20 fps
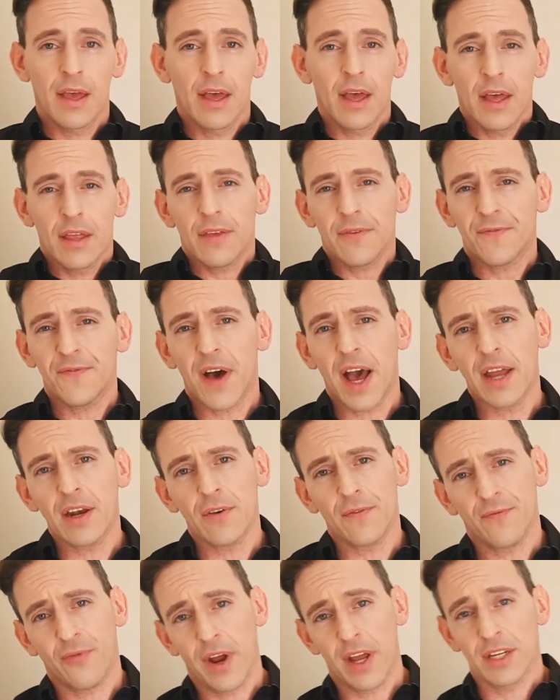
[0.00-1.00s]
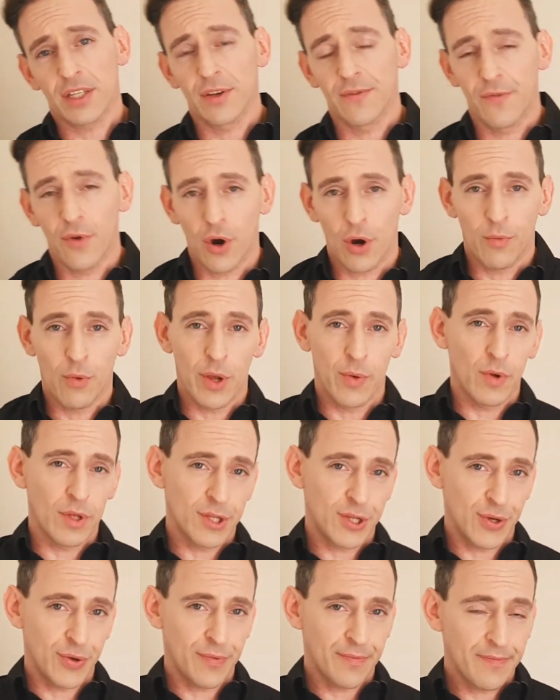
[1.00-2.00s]
The final phrasal verb we will
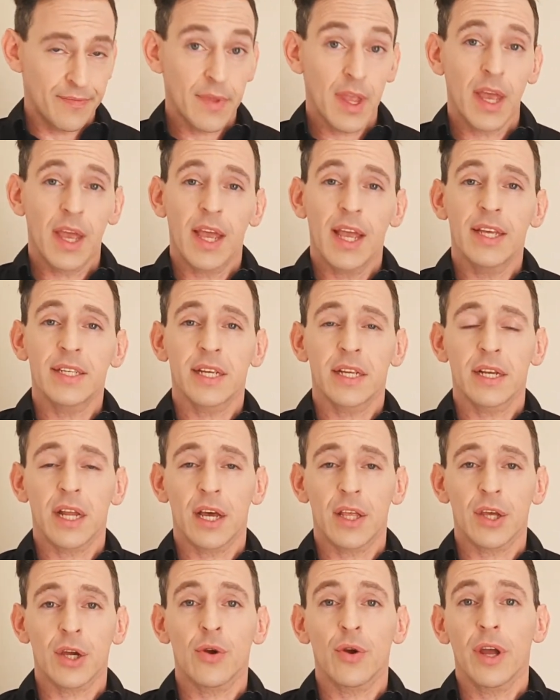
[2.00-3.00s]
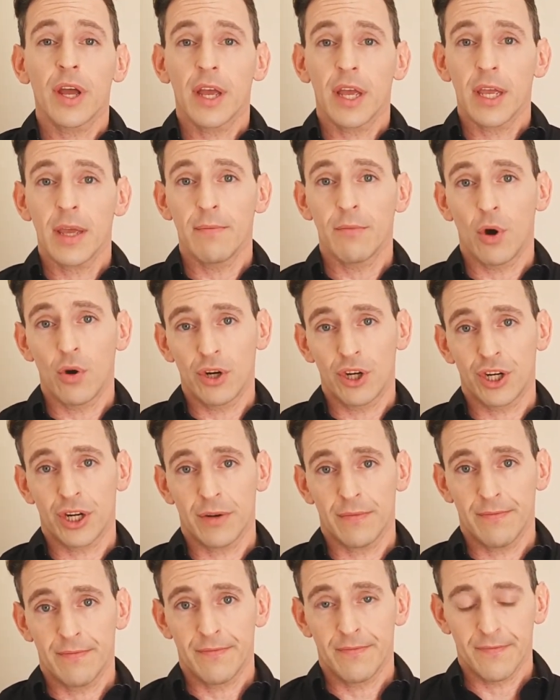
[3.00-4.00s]
do is another emotion.
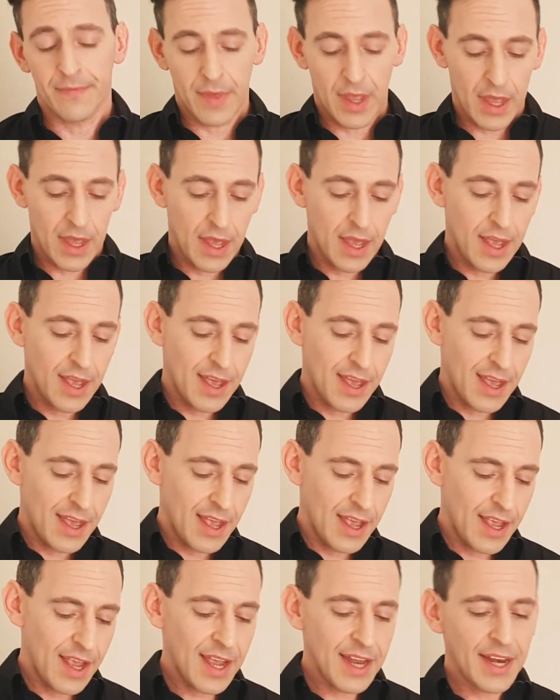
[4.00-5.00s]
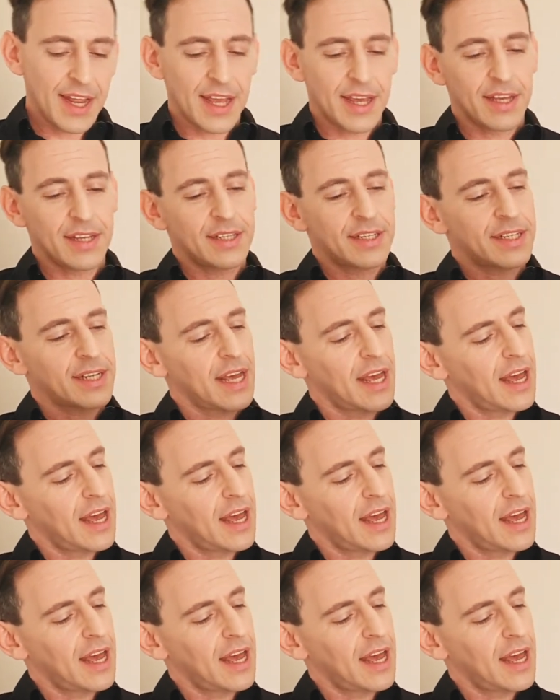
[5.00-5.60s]
It is